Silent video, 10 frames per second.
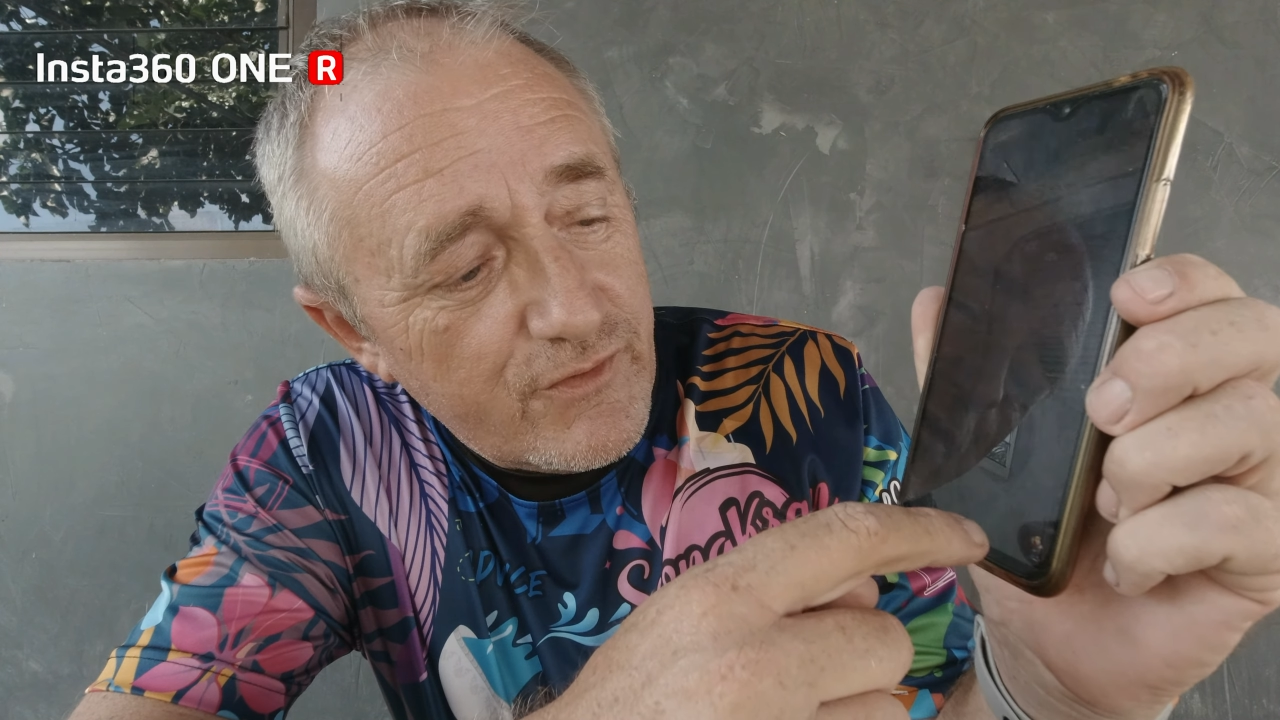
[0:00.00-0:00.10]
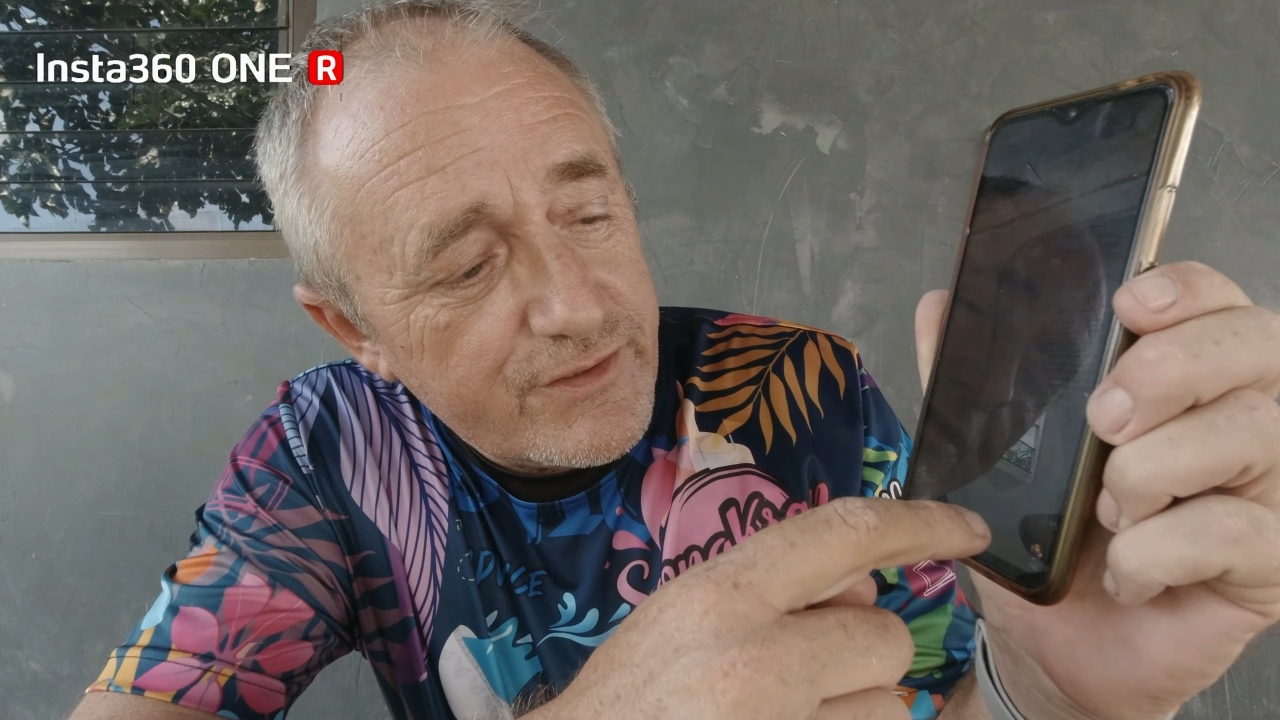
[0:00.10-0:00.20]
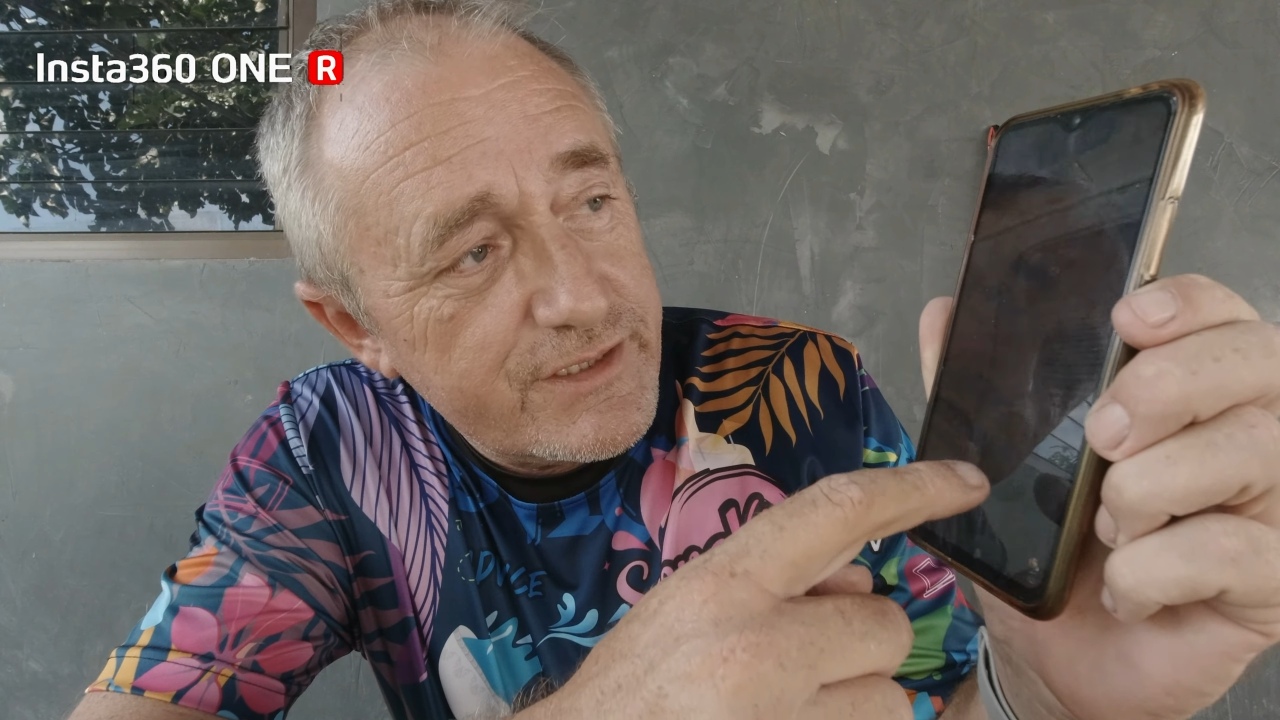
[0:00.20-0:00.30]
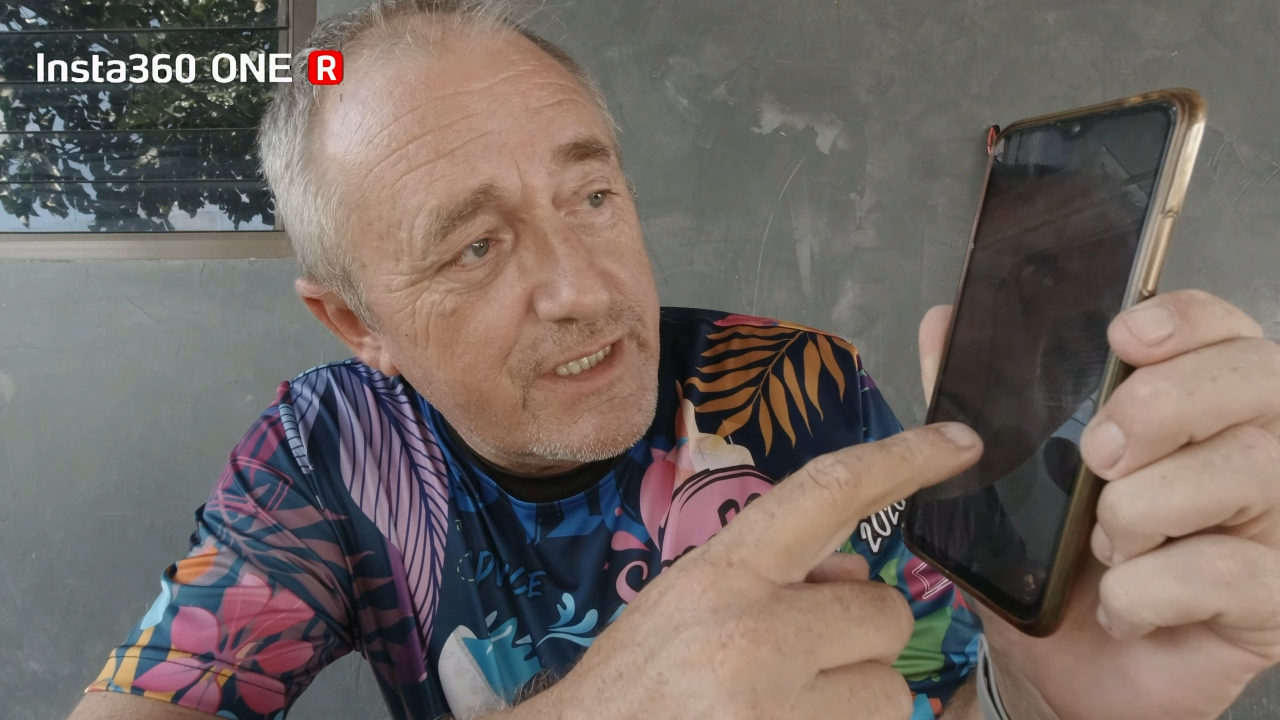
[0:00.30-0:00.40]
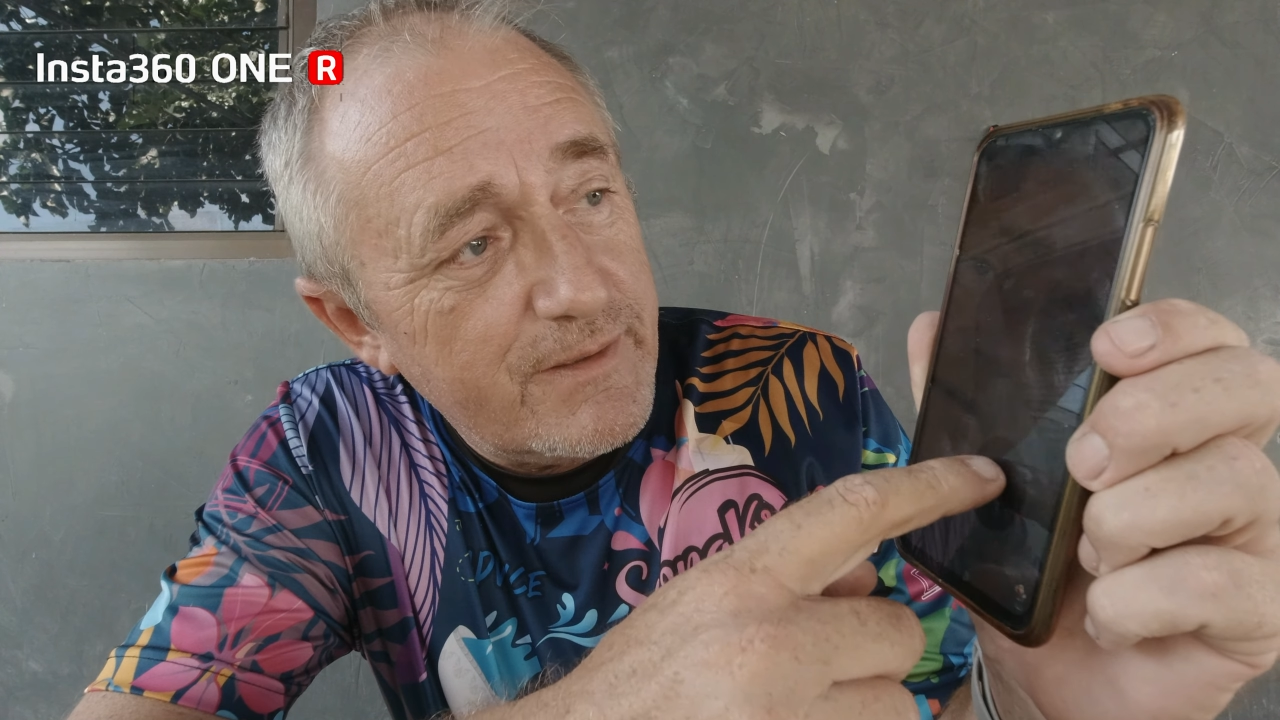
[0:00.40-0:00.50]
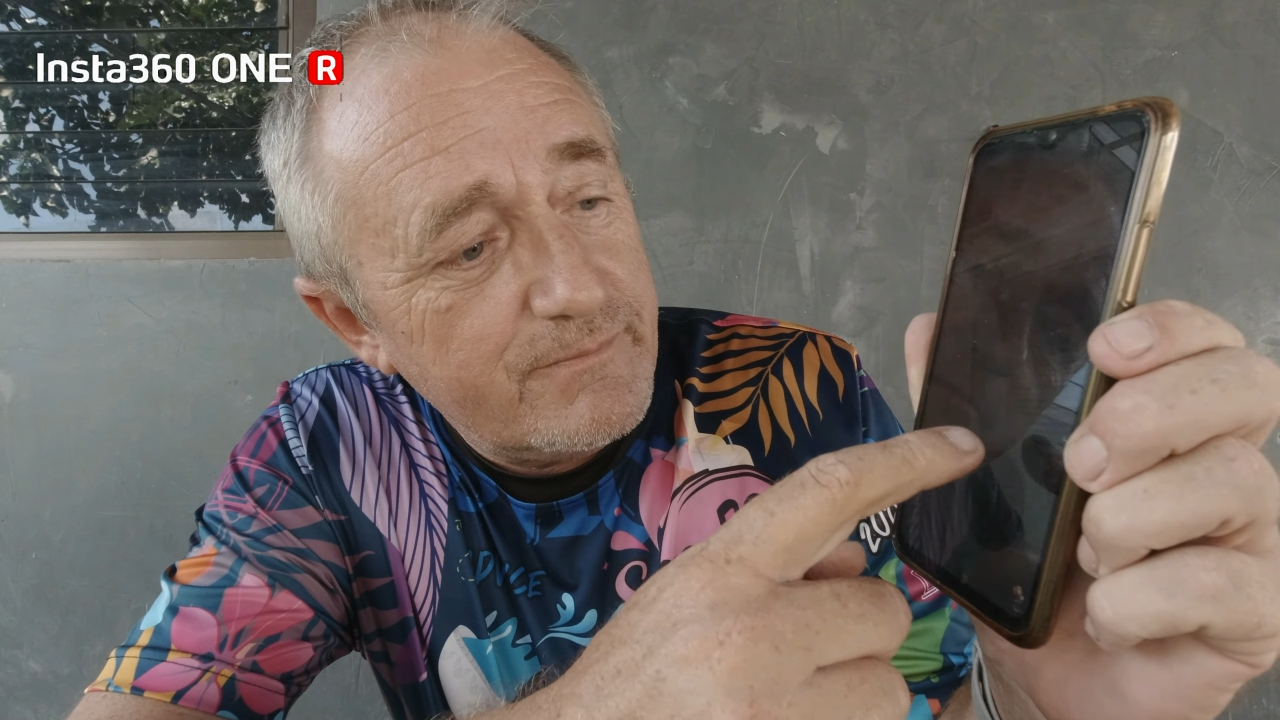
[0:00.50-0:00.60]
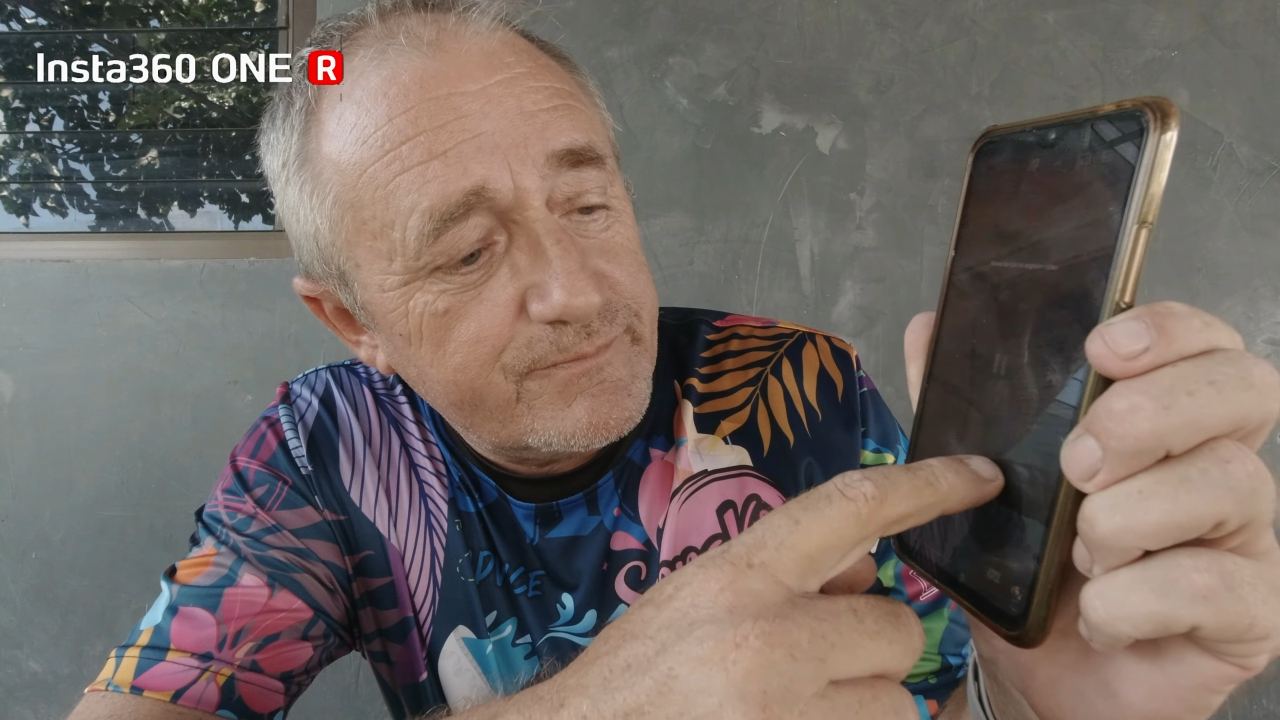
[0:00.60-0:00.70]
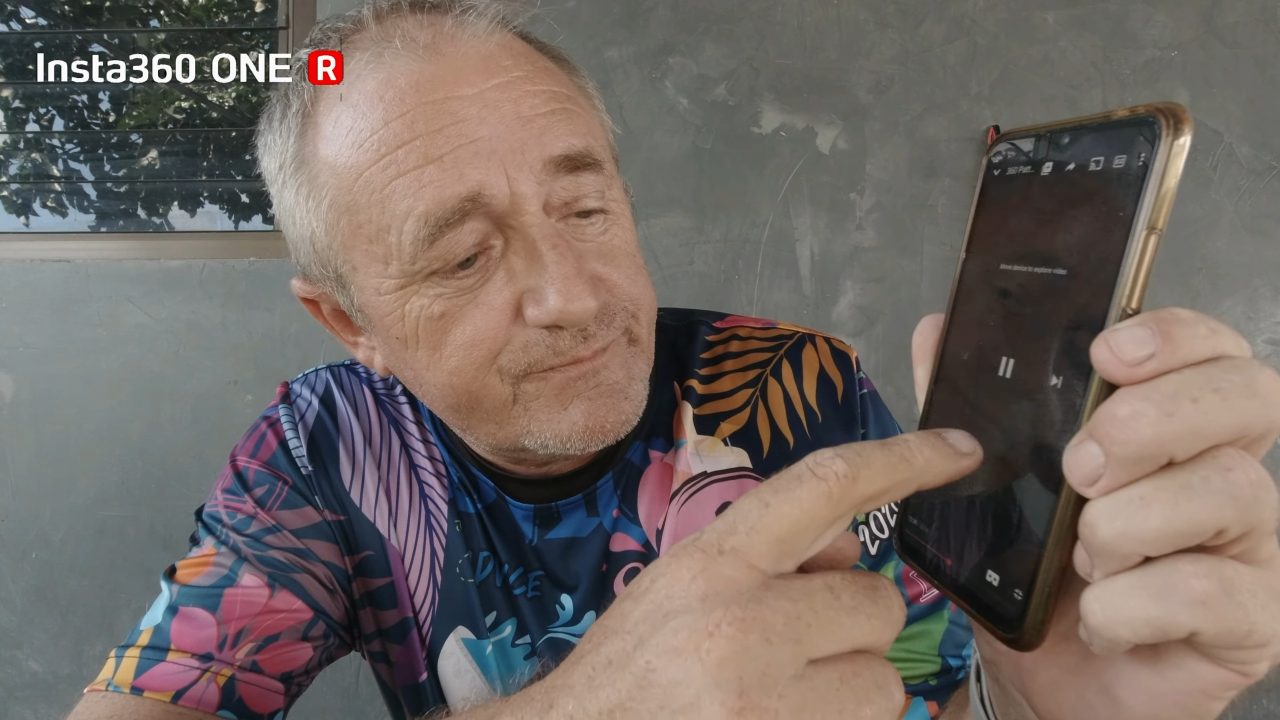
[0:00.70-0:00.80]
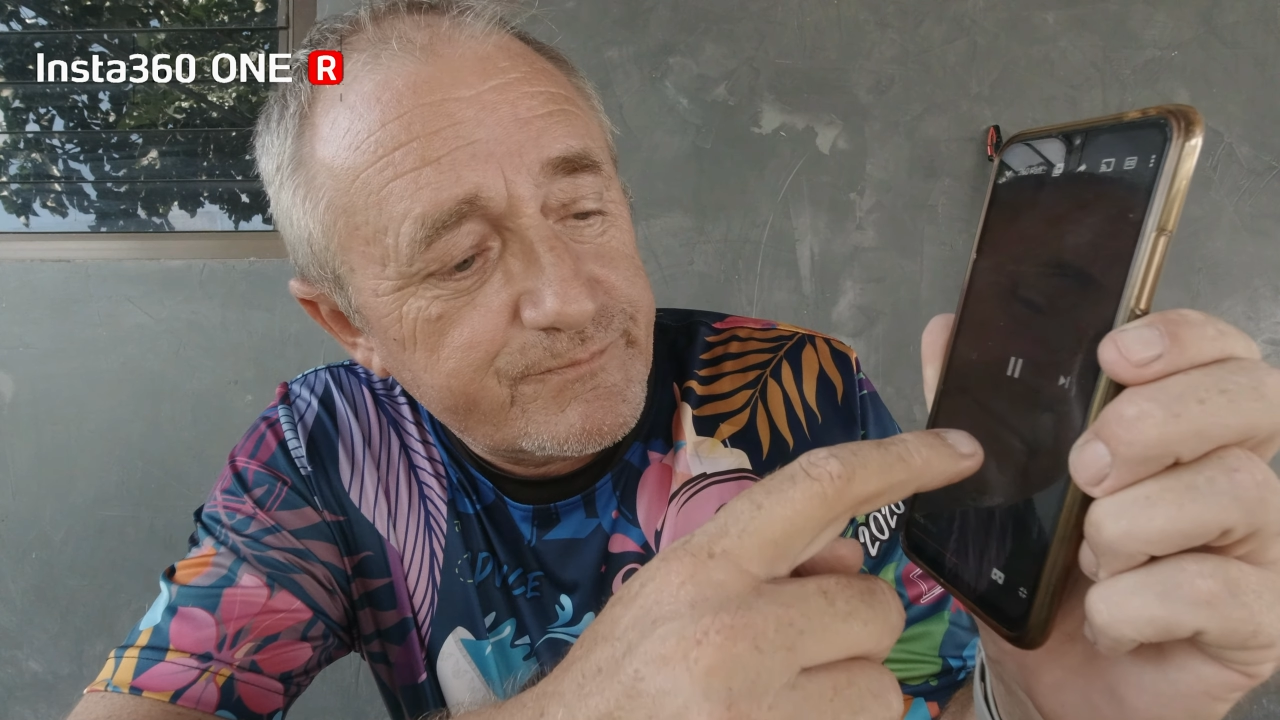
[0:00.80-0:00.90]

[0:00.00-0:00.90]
got come